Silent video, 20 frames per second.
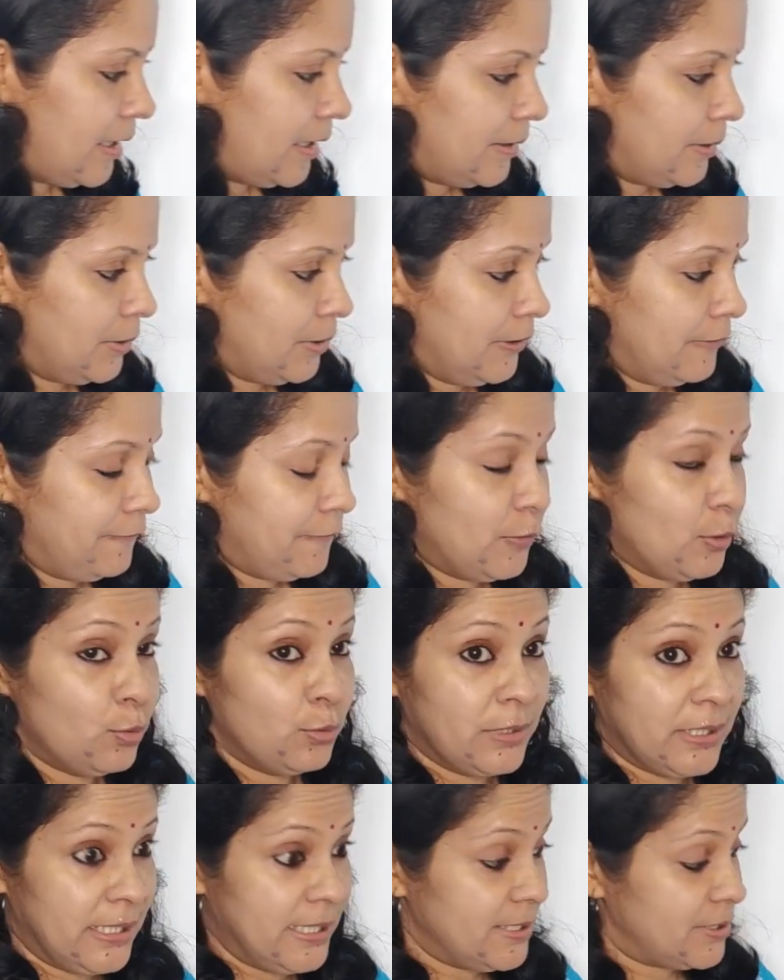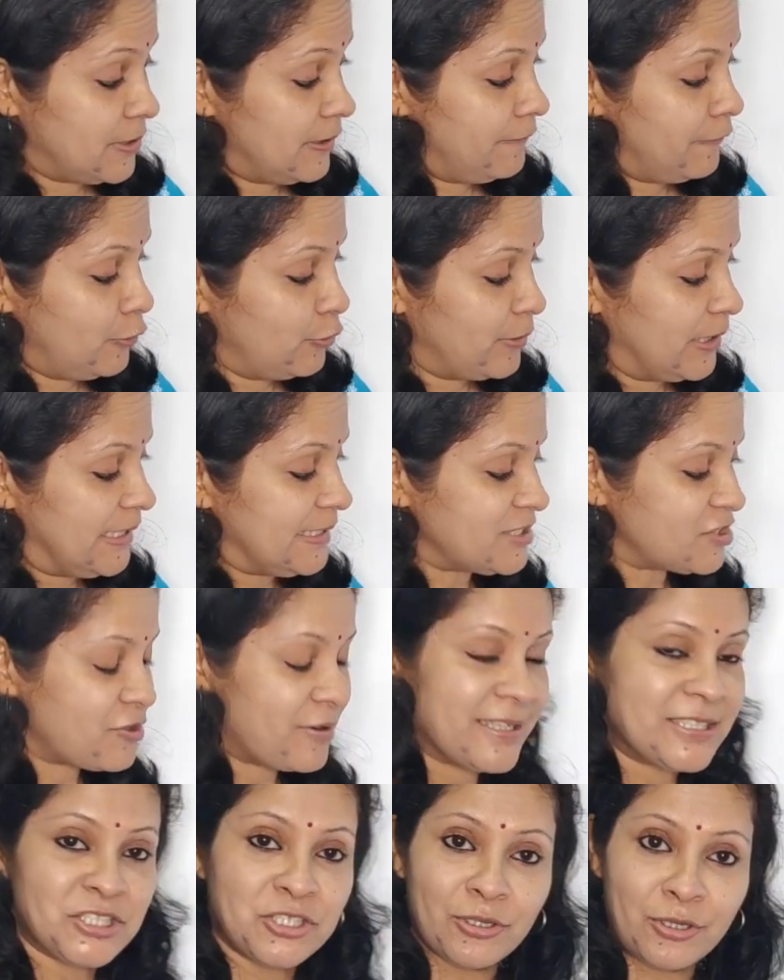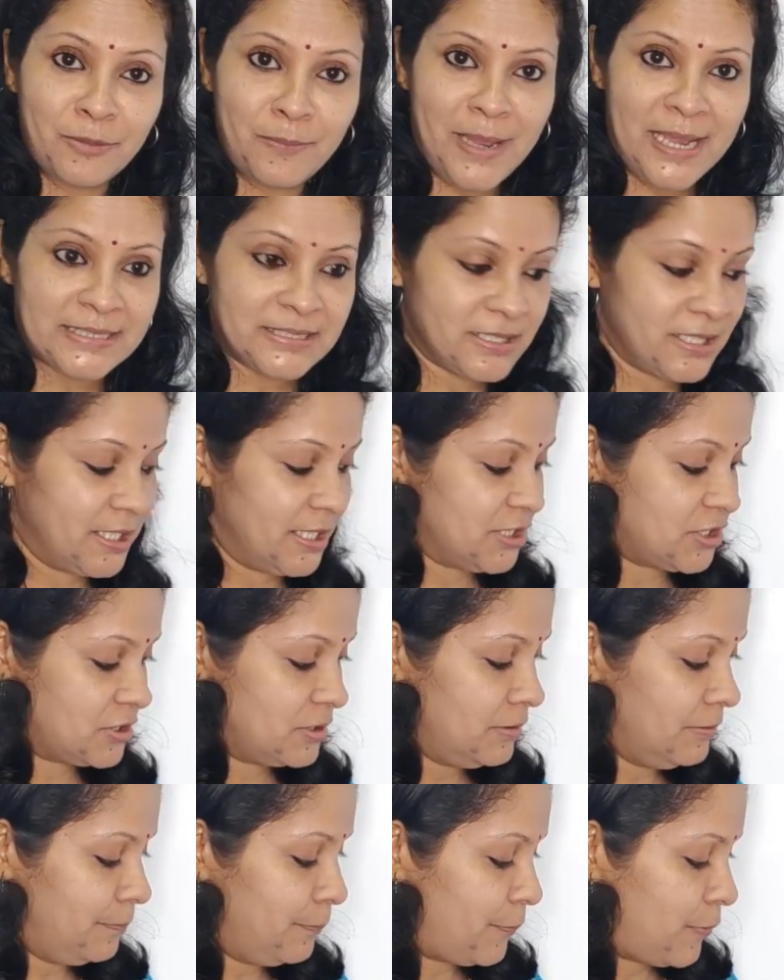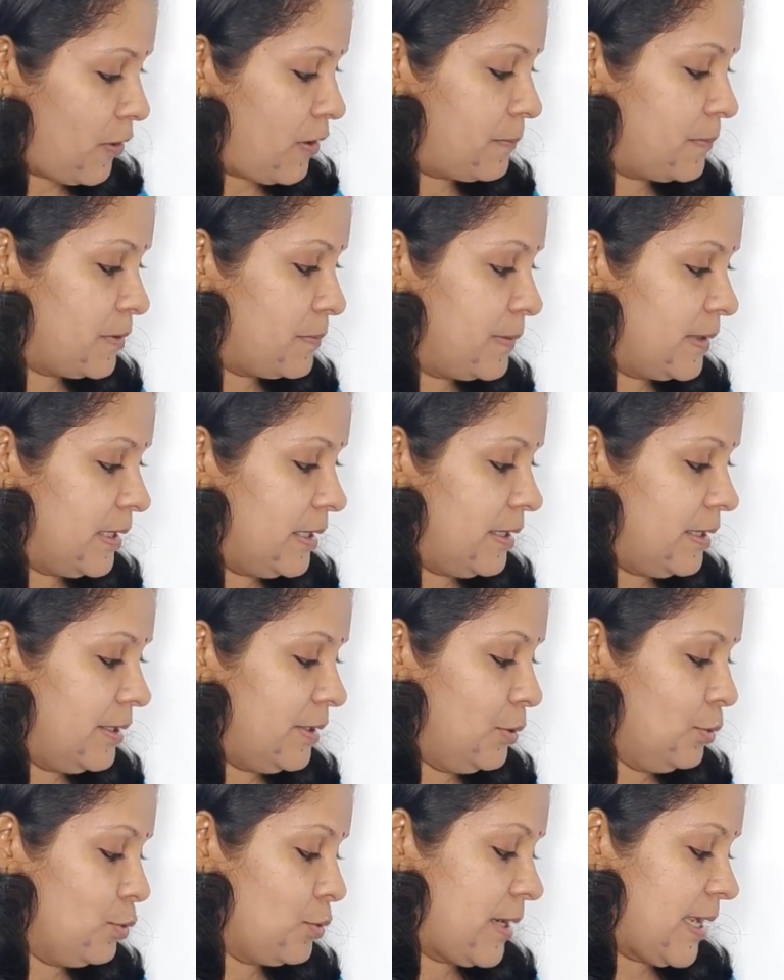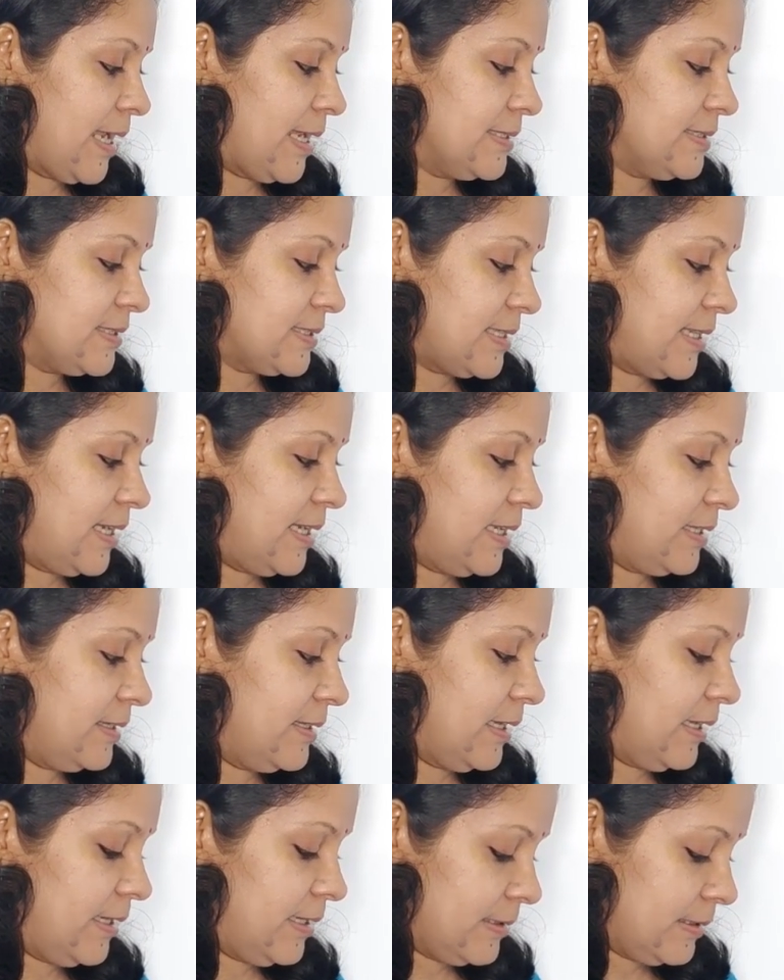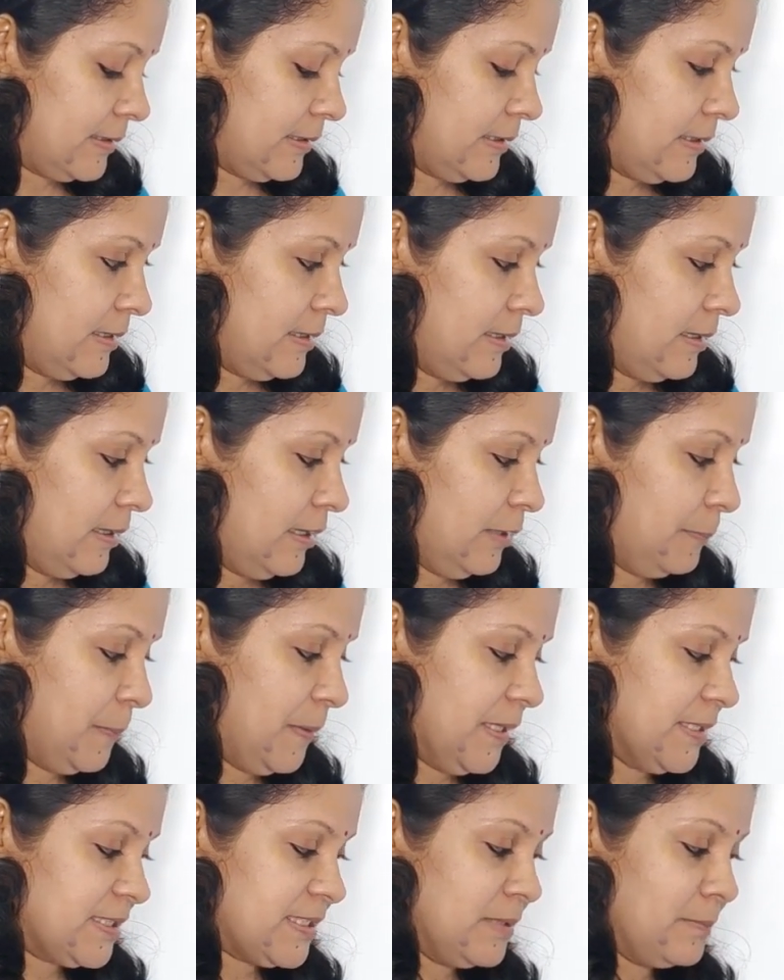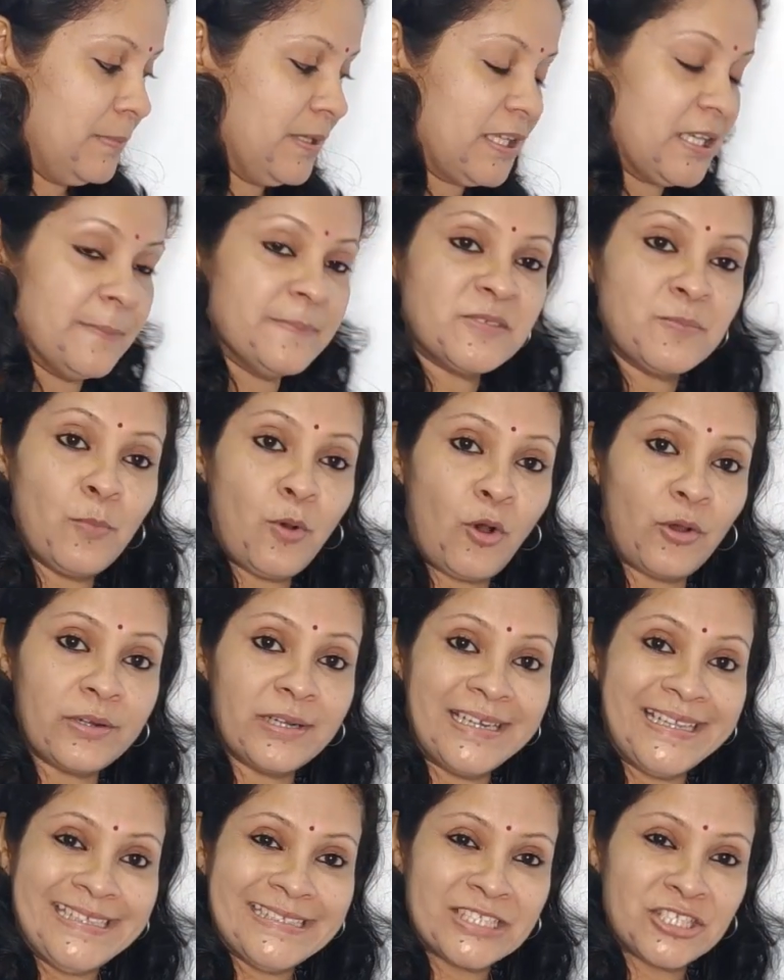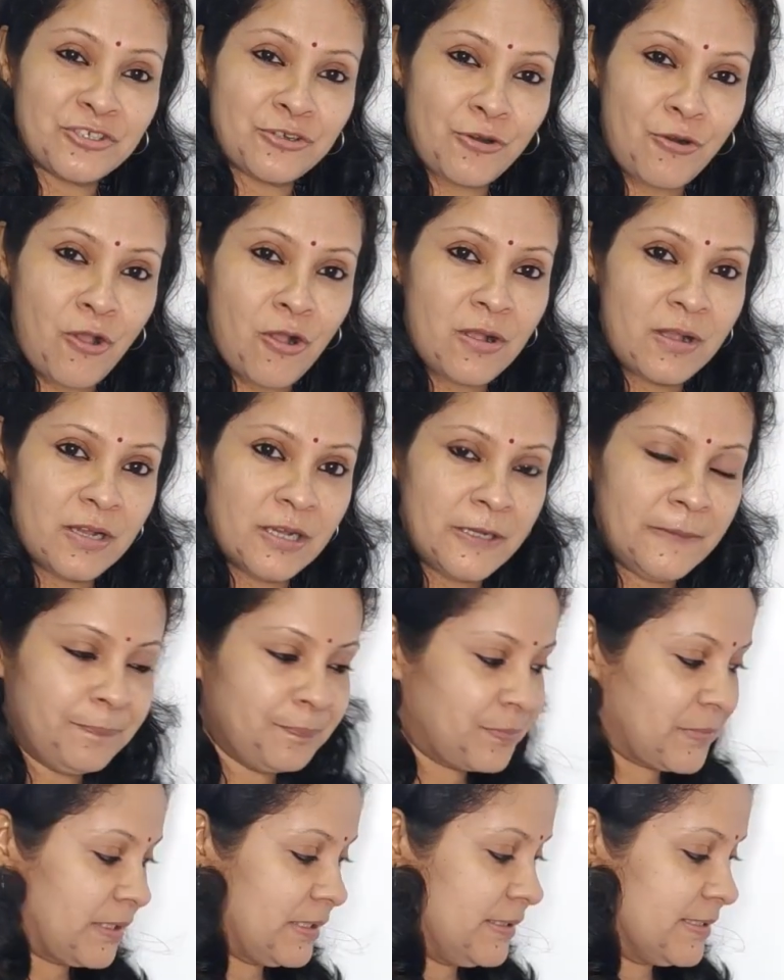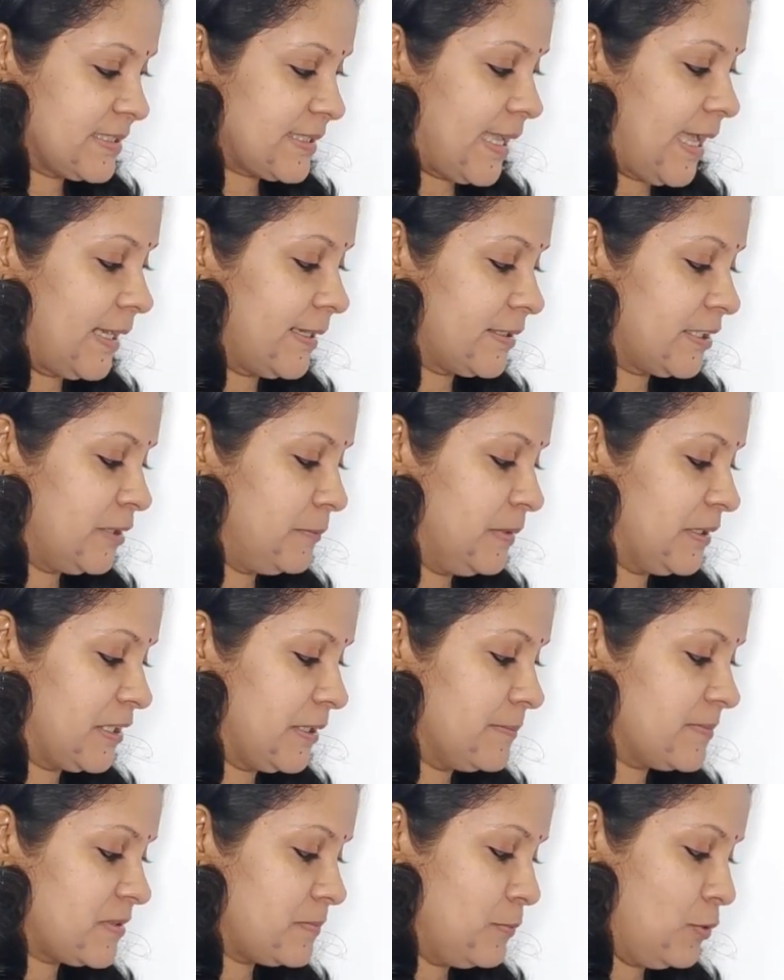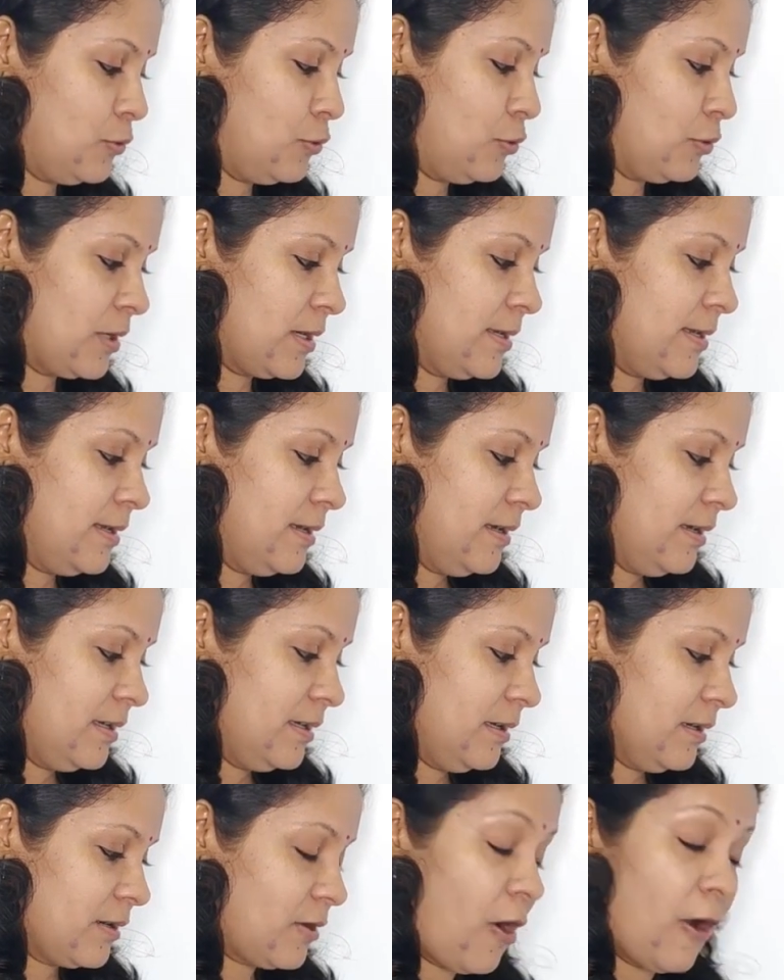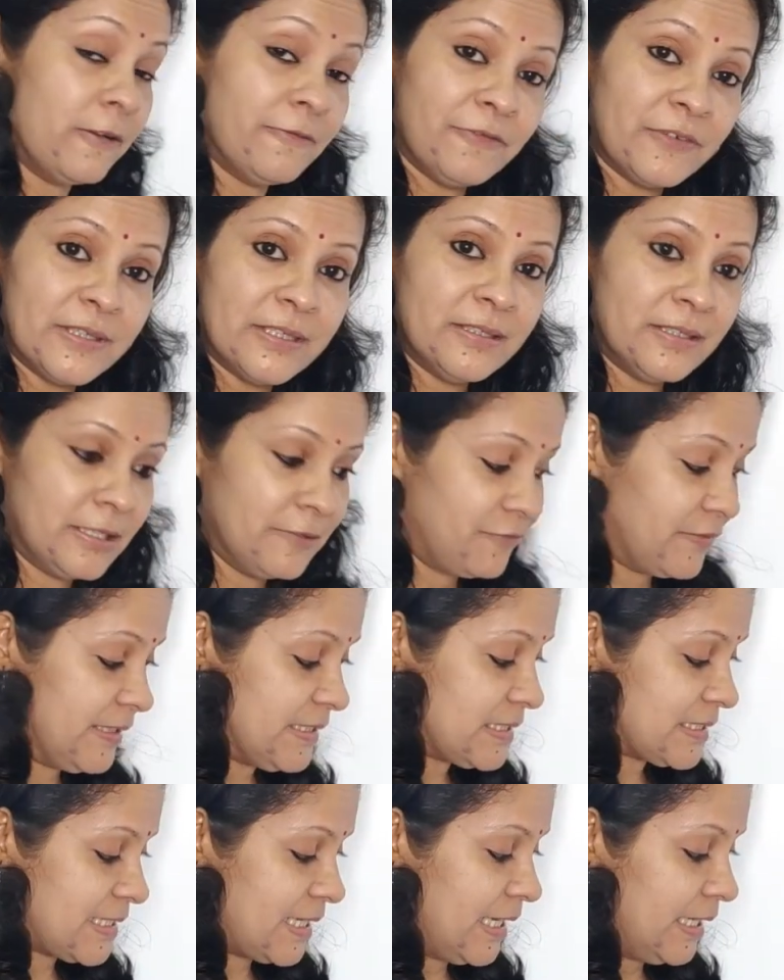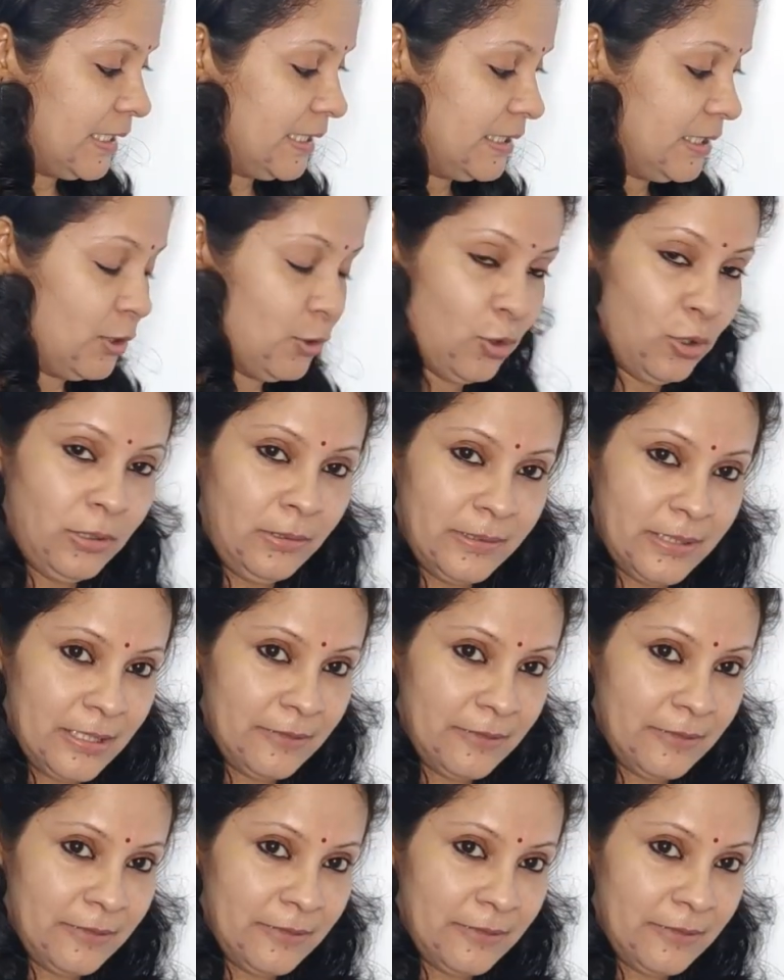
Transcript: If you really stretch your imagination, probably you can say that a person becomes morally stronger, his character becomes more confident if he's staying alone.